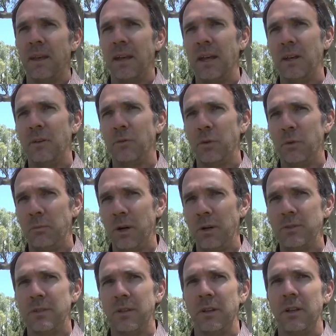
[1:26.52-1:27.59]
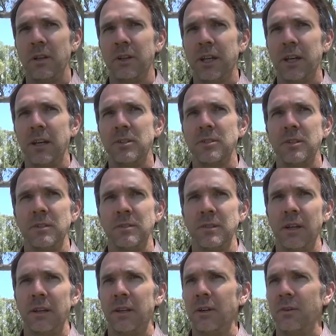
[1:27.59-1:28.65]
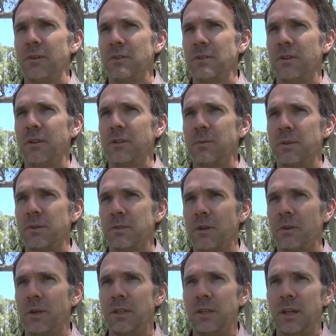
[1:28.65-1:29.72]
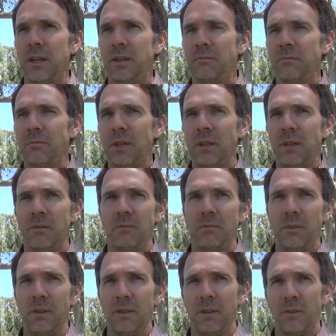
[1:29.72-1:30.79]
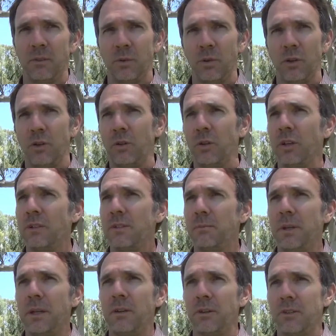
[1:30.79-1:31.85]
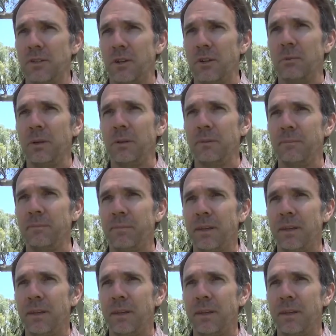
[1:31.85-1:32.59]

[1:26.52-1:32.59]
and for most of the locations that coincides with the sowing date in sort of early to mid-October.